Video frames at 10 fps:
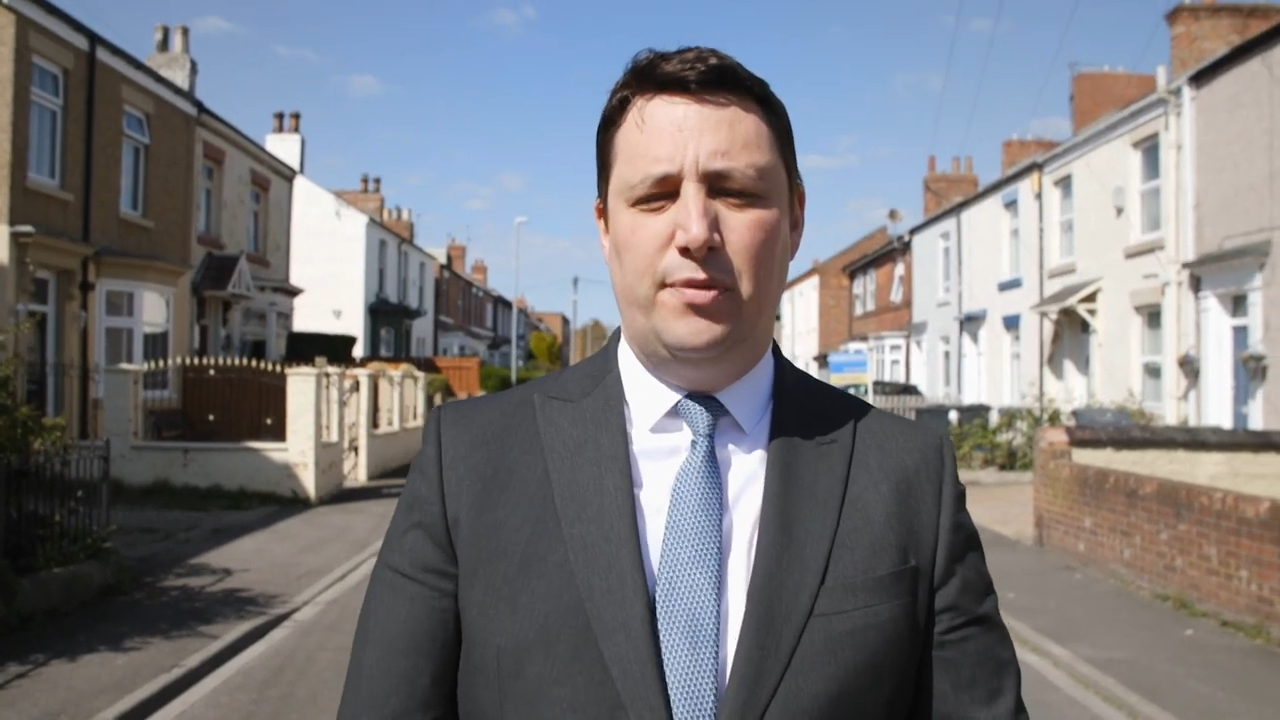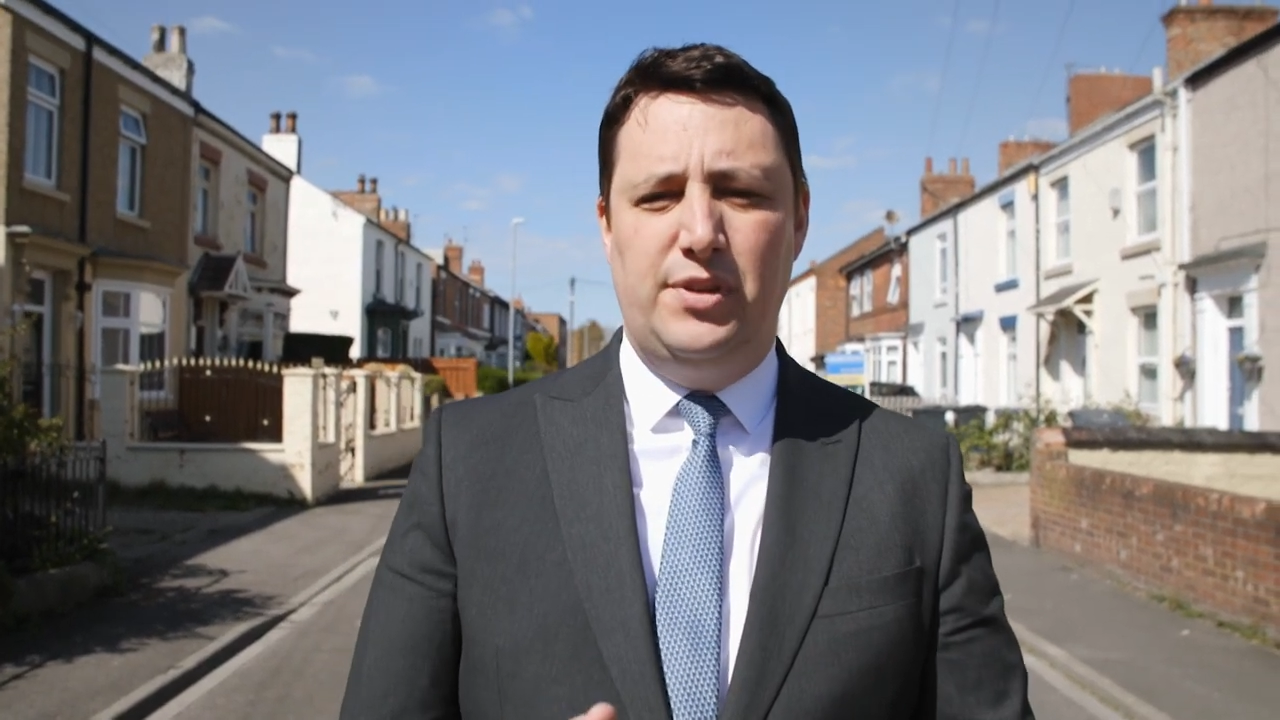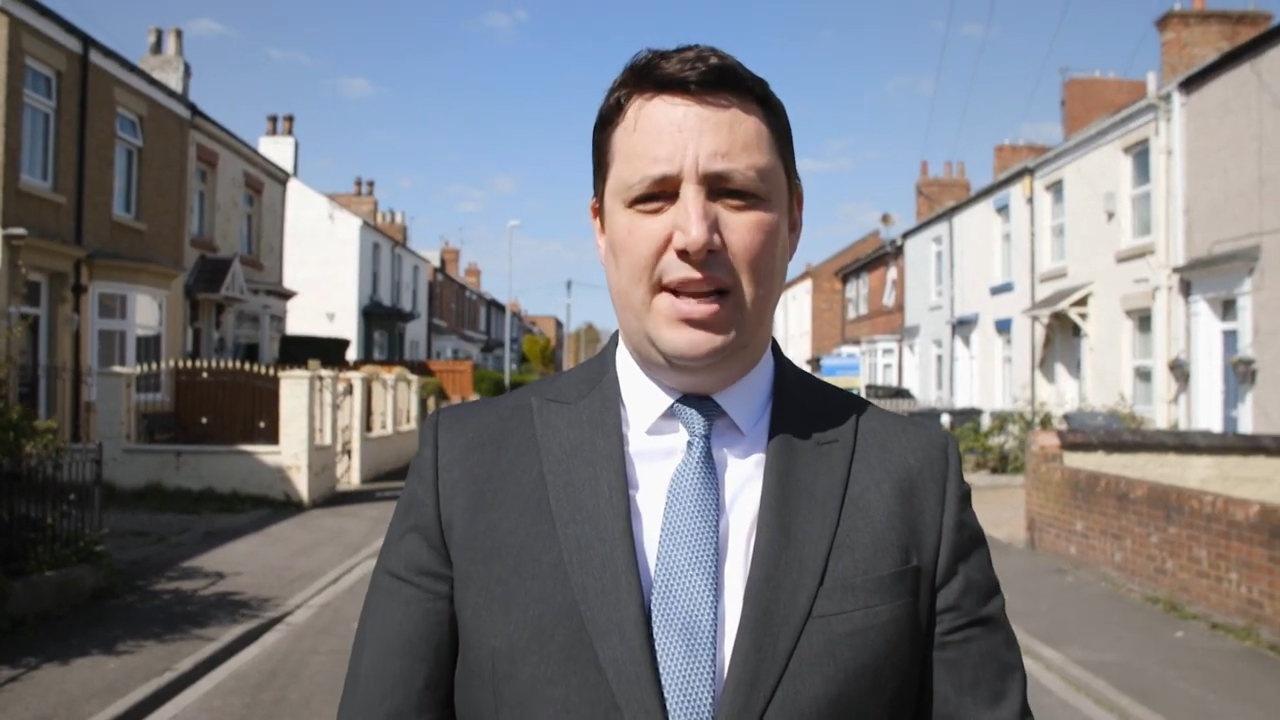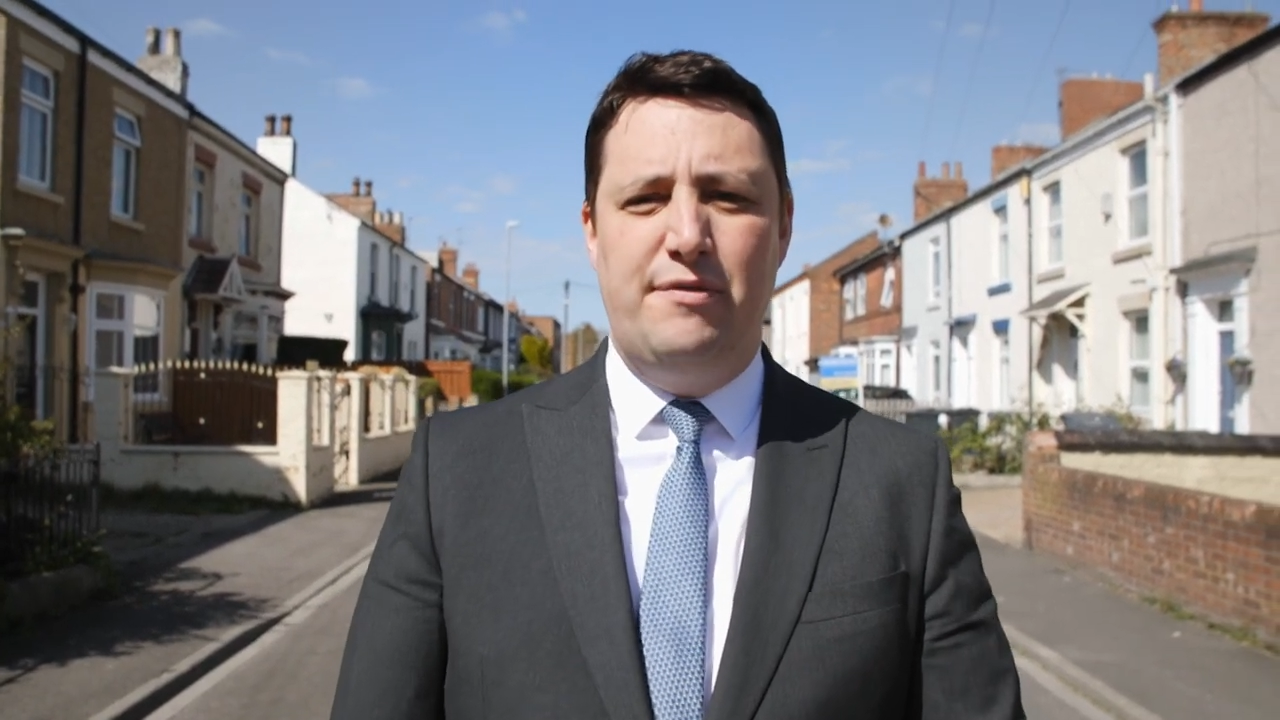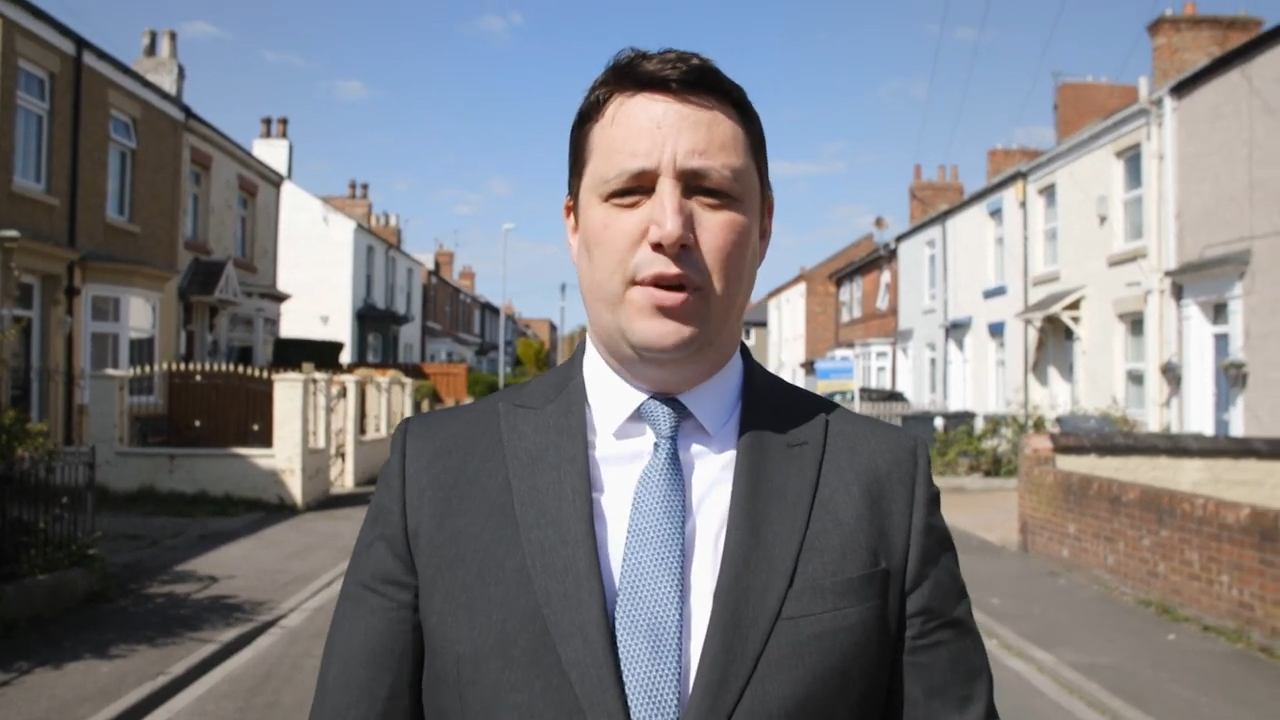of
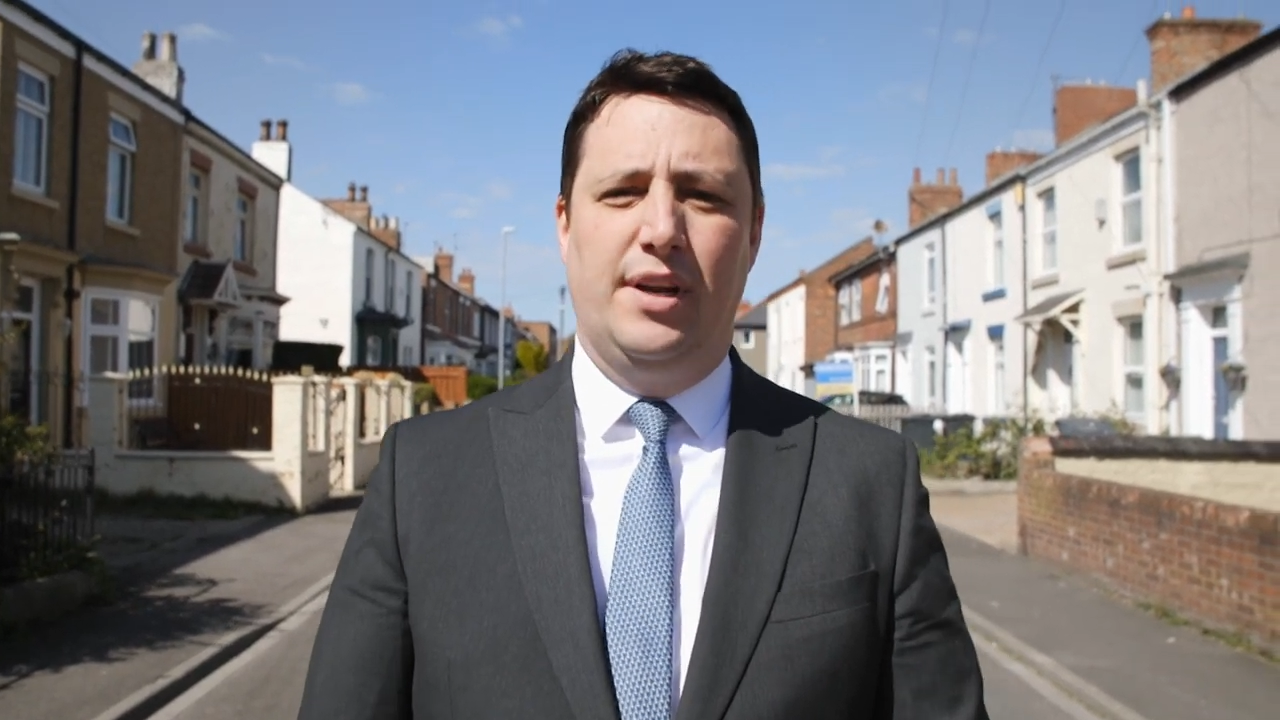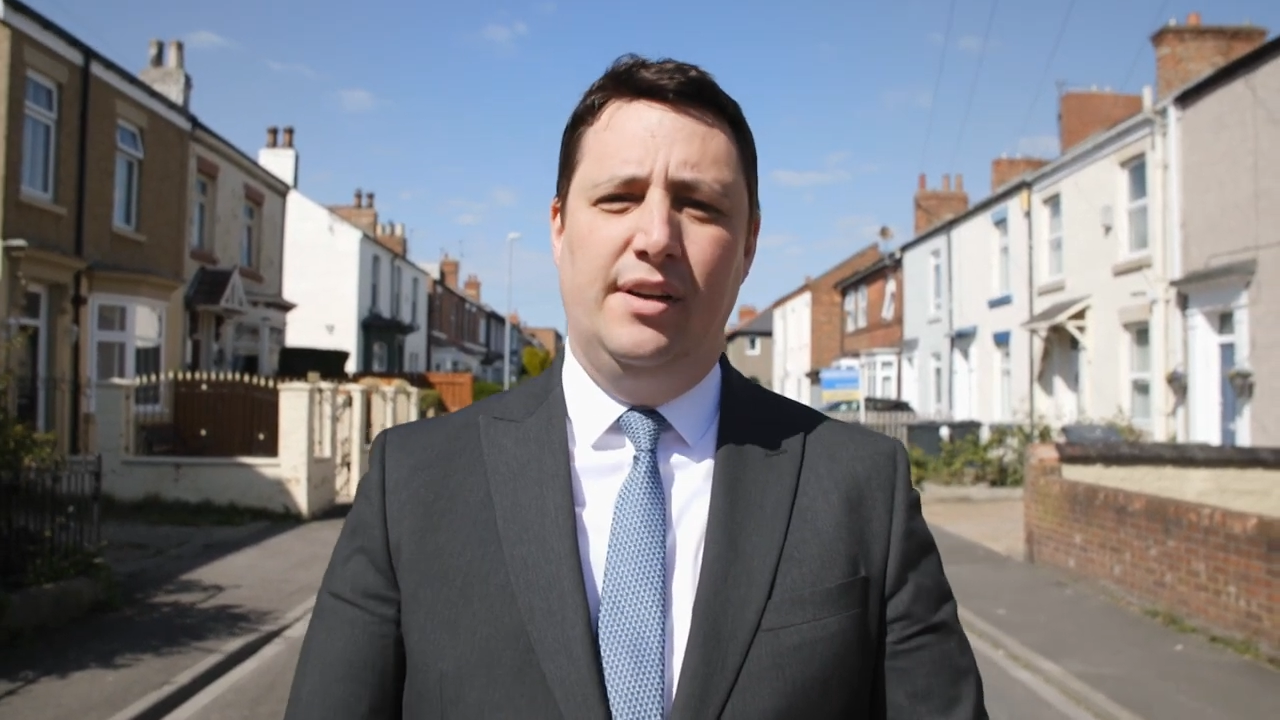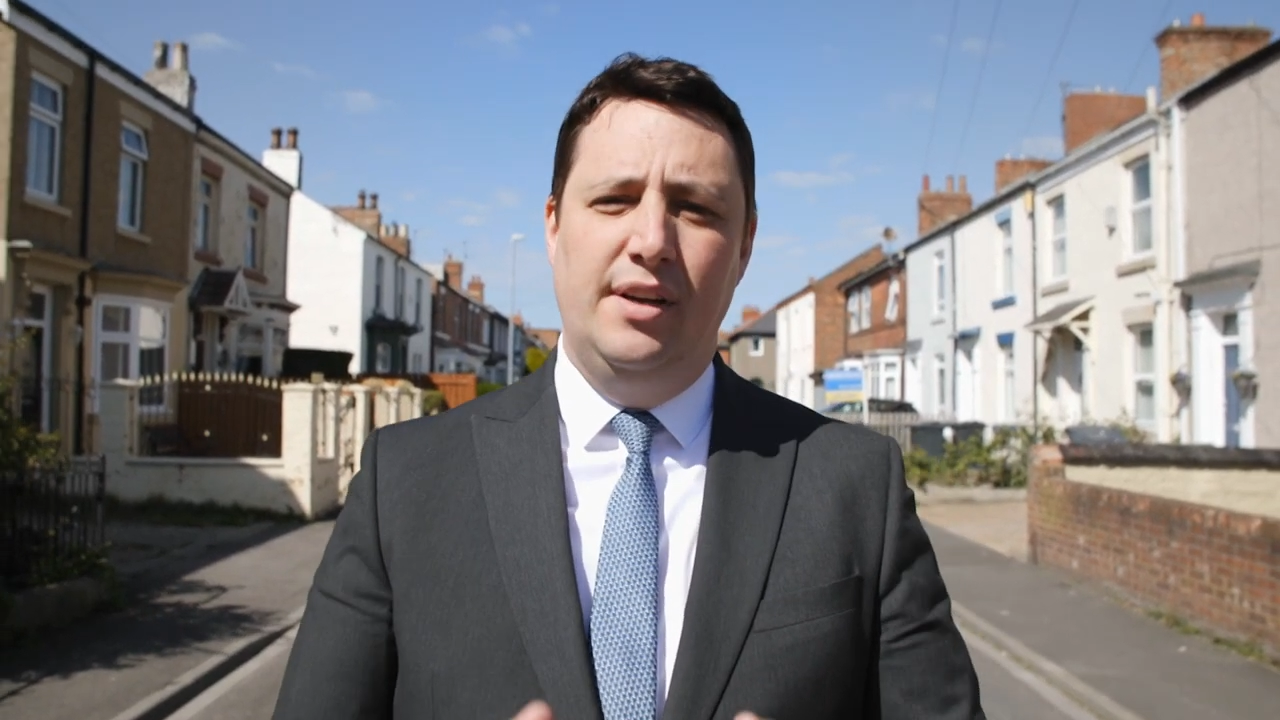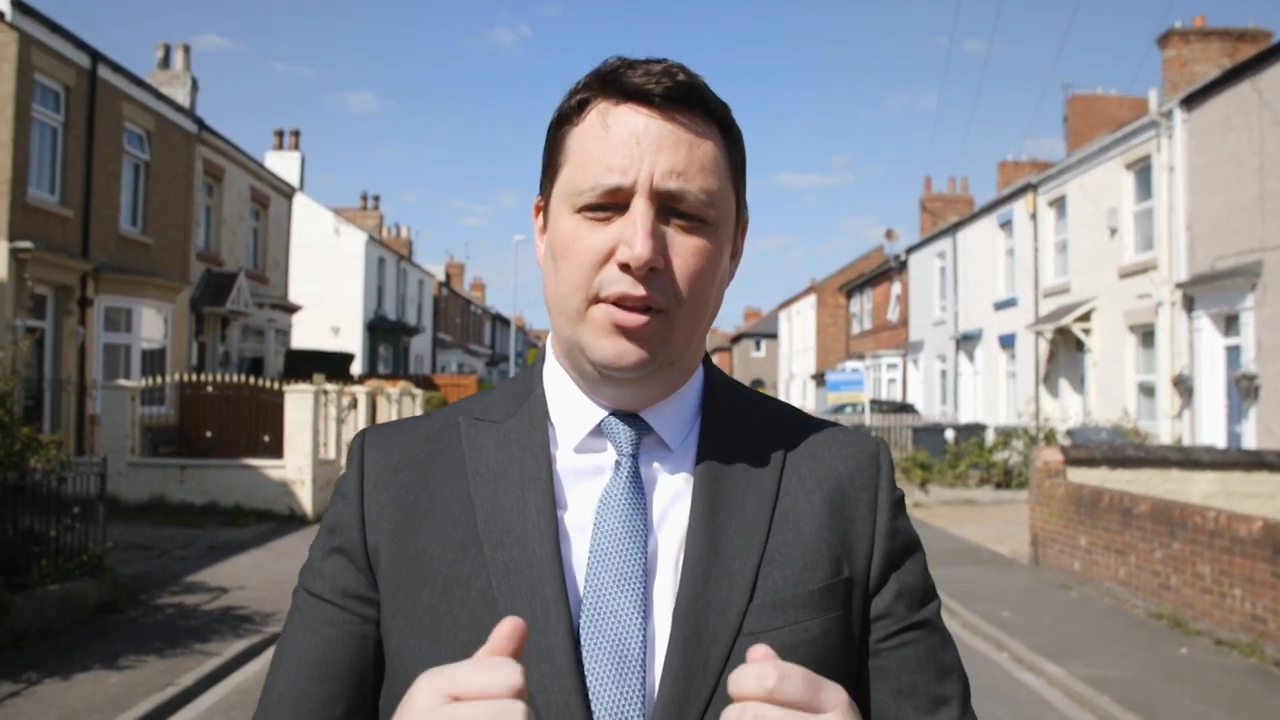delivering